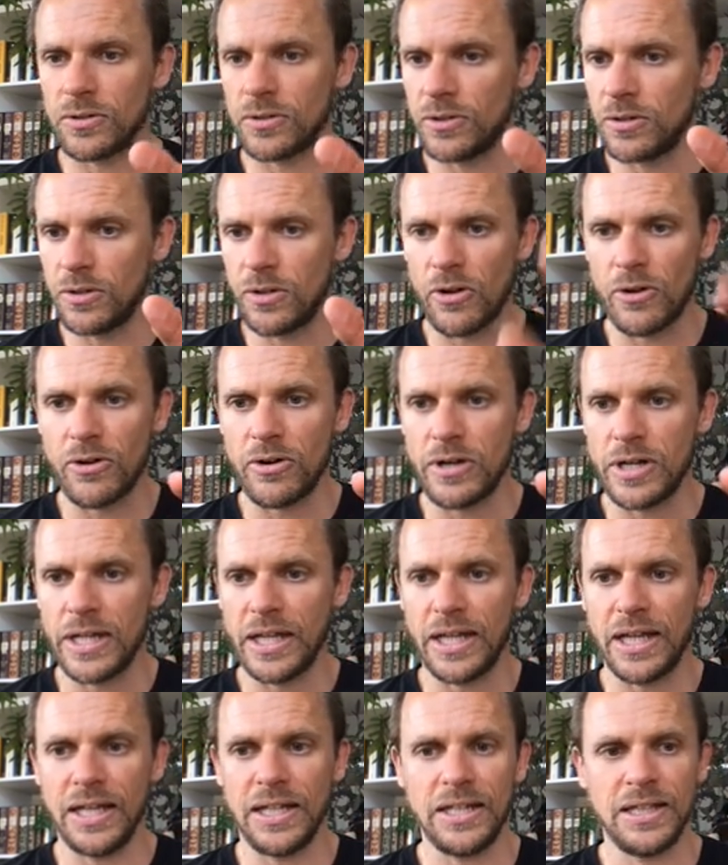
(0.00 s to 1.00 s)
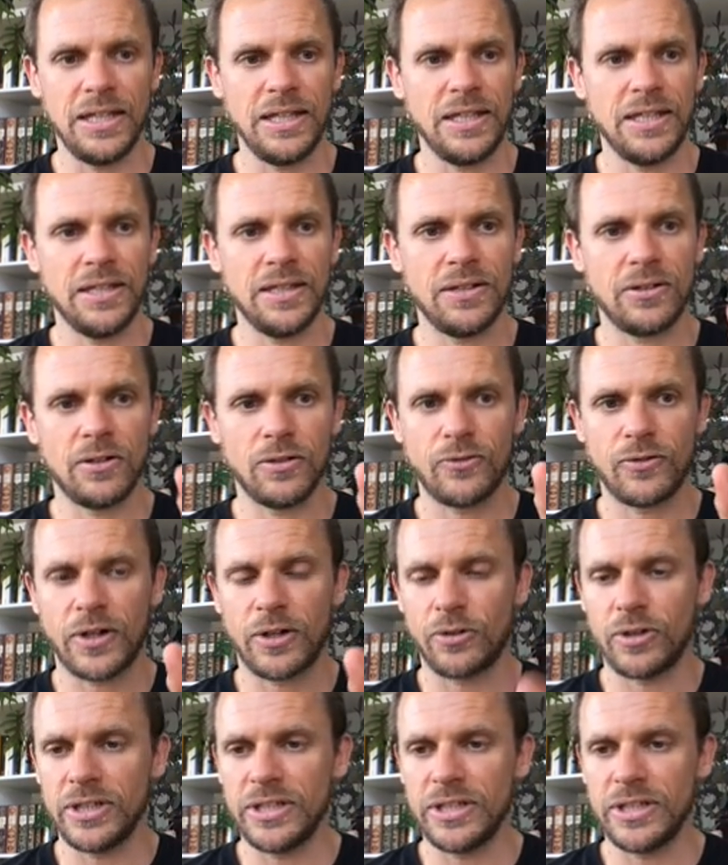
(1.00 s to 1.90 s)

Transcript: learn any of our